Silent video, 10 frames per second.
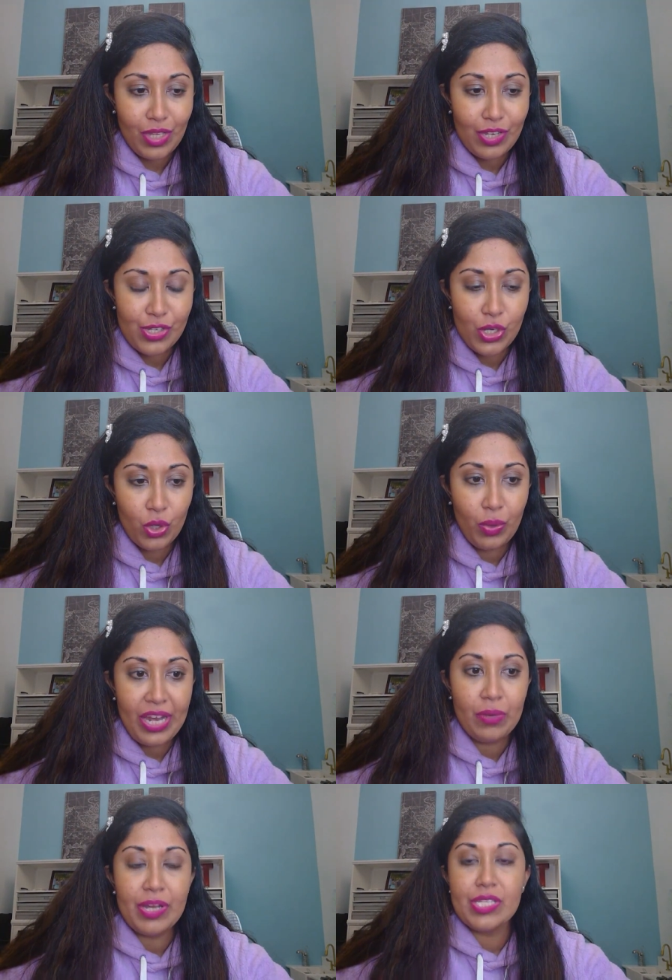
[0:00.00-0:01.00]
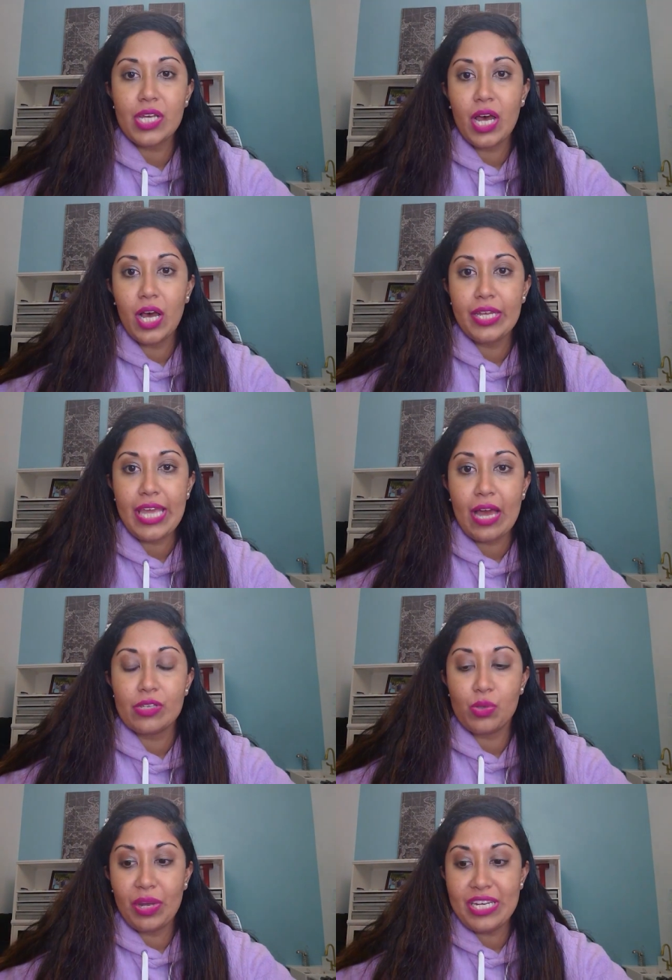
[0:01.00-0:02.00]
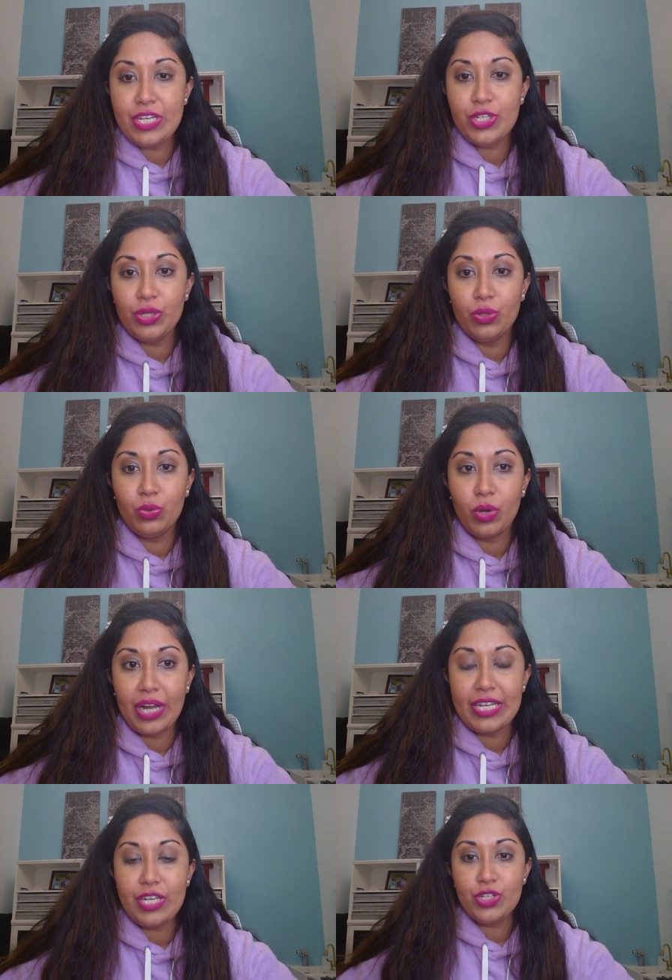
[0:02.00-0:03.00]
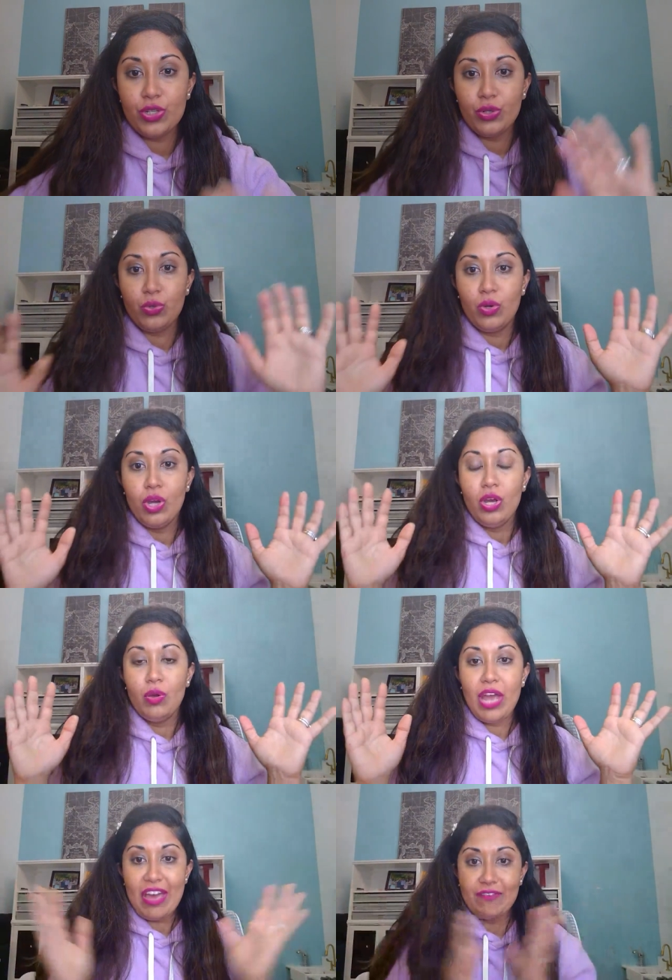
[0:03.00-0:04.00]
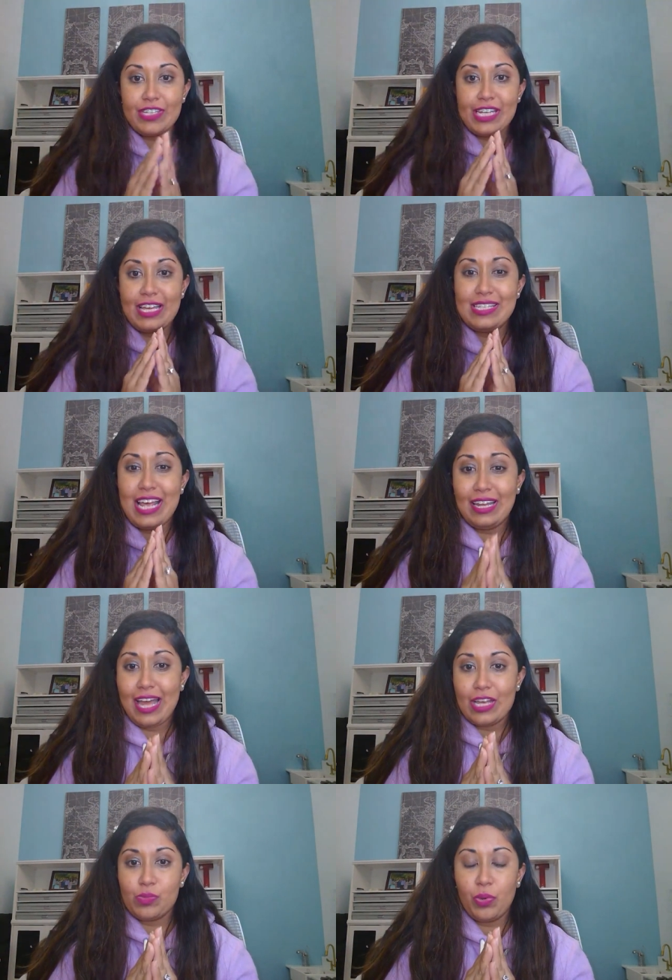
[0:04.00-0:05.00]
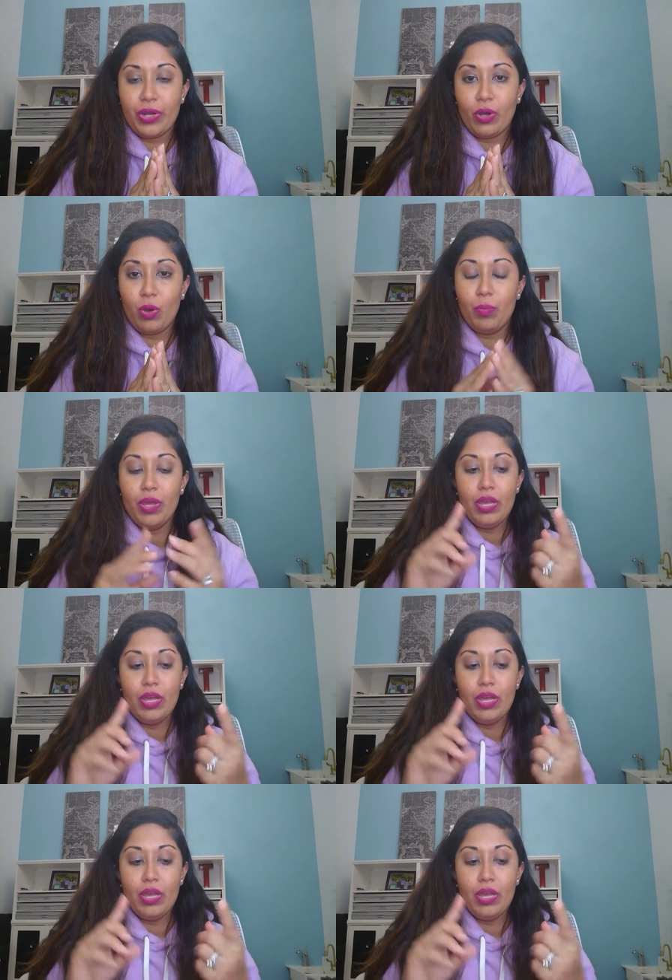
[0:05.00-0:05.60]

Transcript: so, anyways, uh, yeah. So I need to I need to emphasize that last point home.